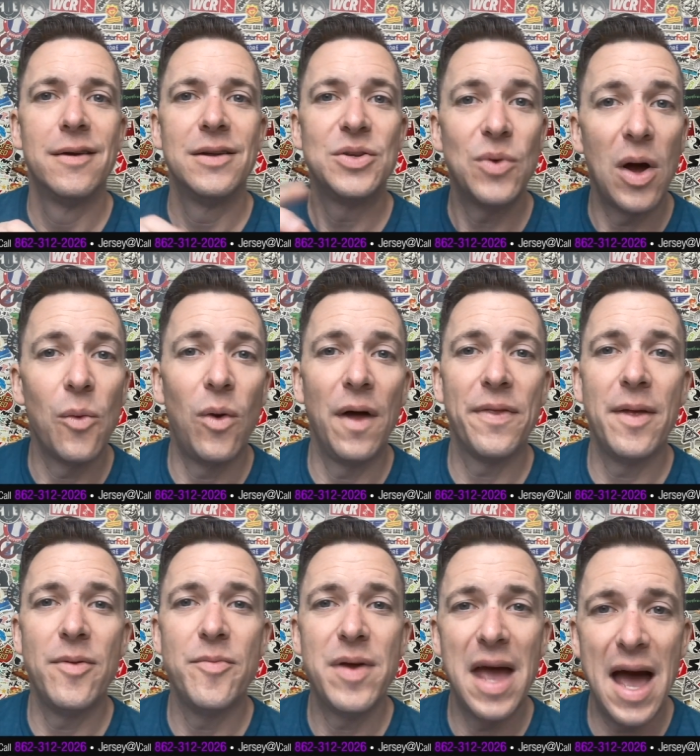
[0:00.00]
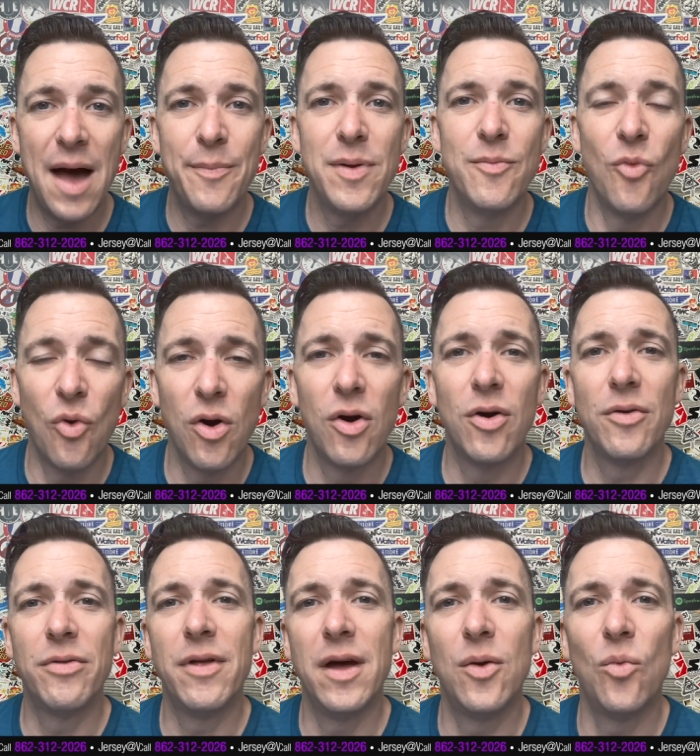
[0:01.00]
Do I want them to be happy more
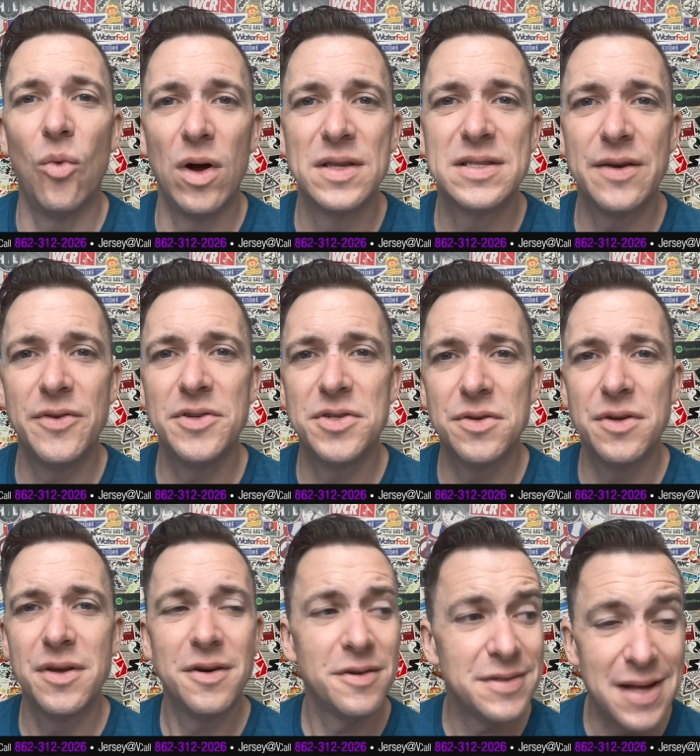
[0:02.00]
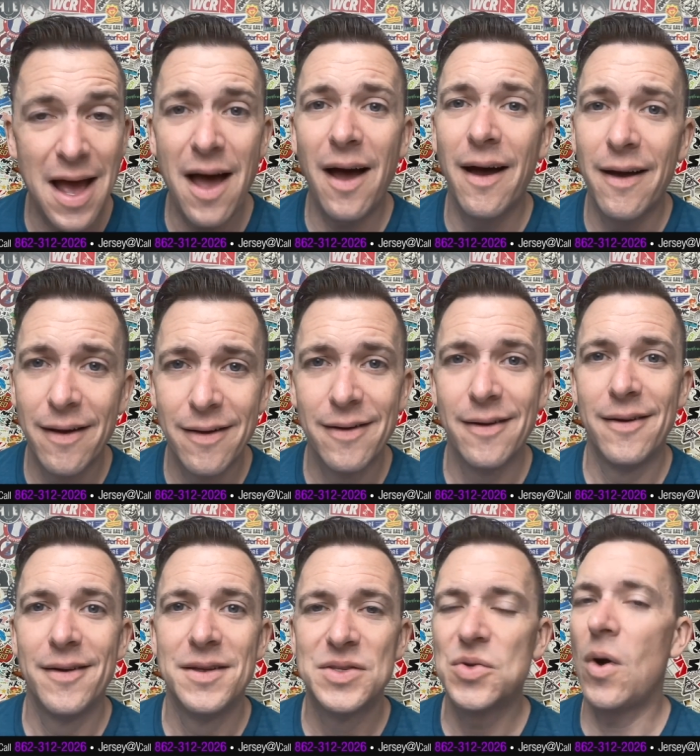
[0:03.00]
than once every two years? Yeah.
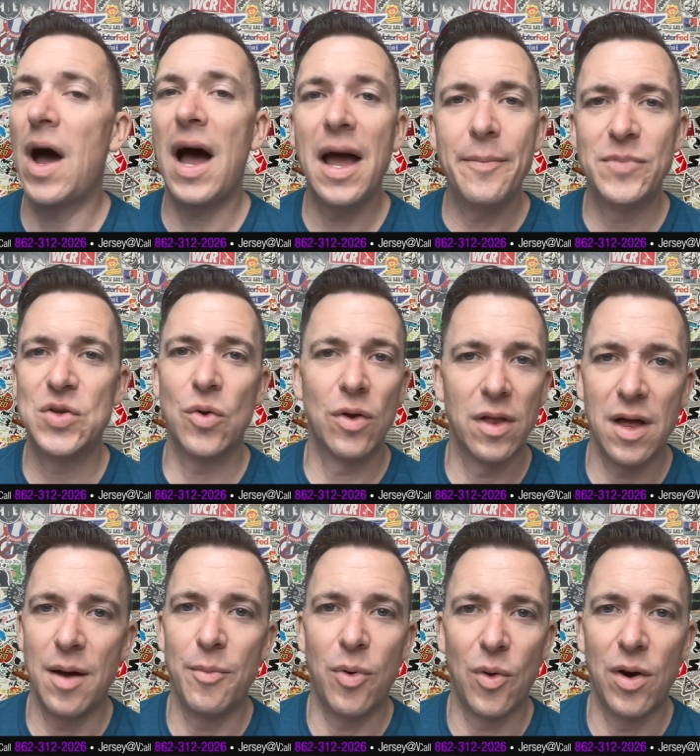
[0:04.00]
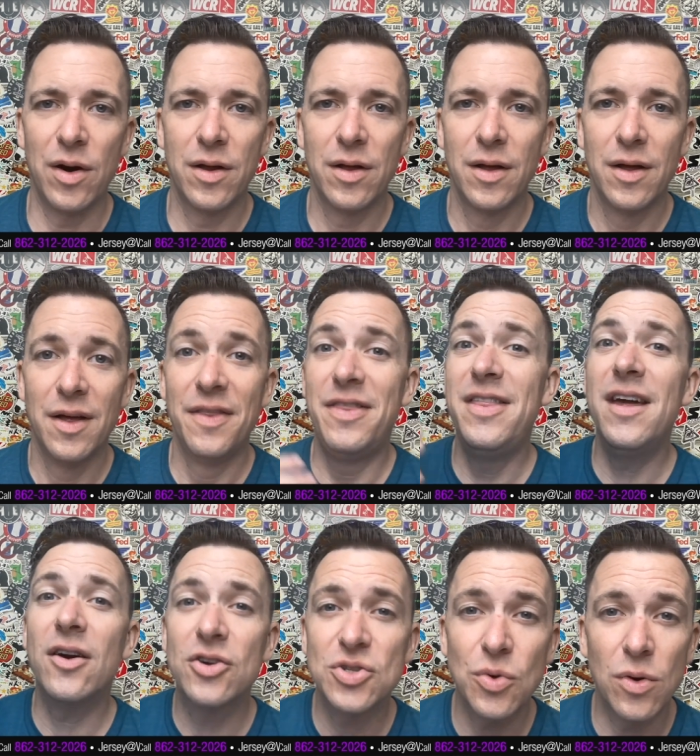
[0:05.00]
So I'm totally on board.
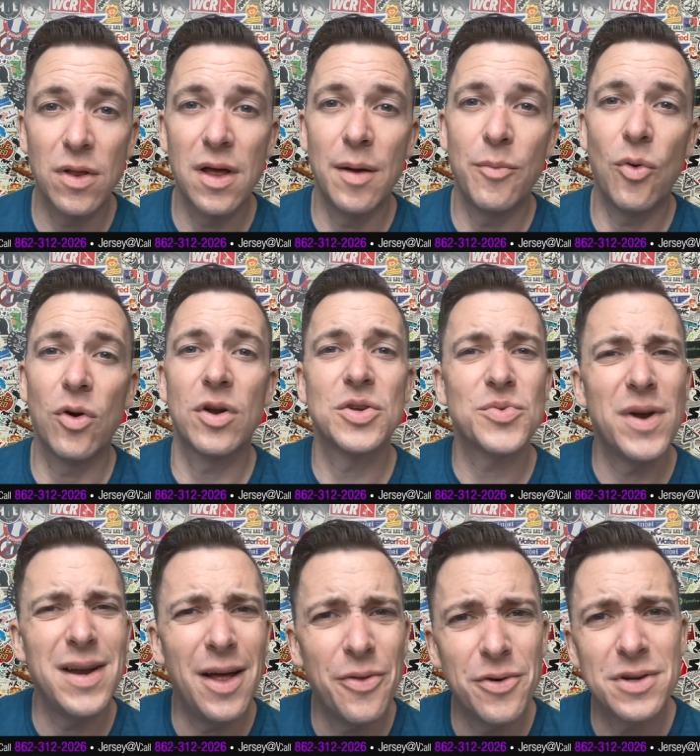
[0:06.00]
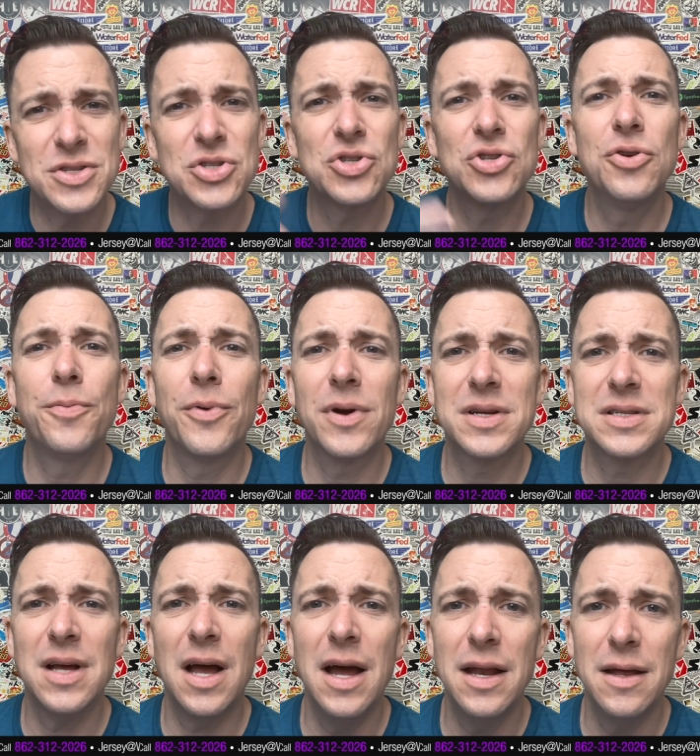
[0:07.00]
They're totally on board because right now they're super
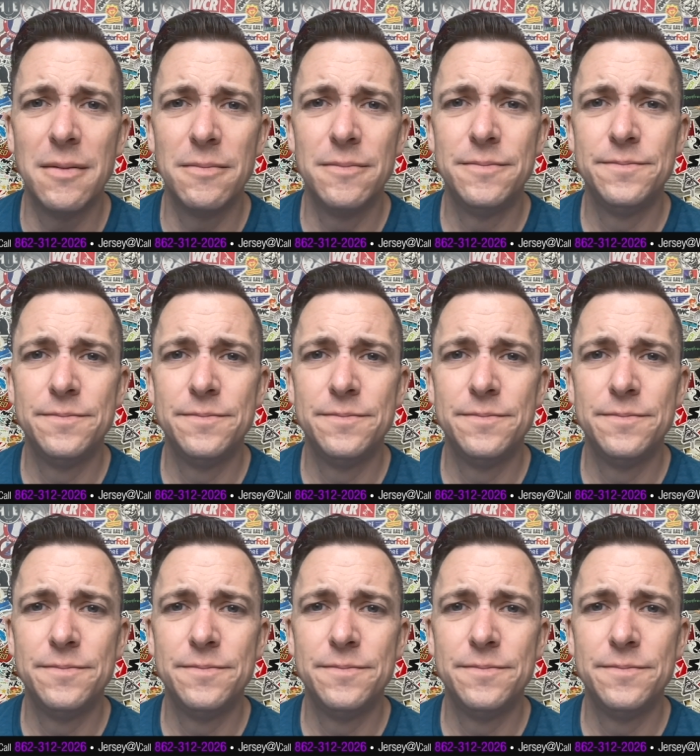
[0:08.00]
excited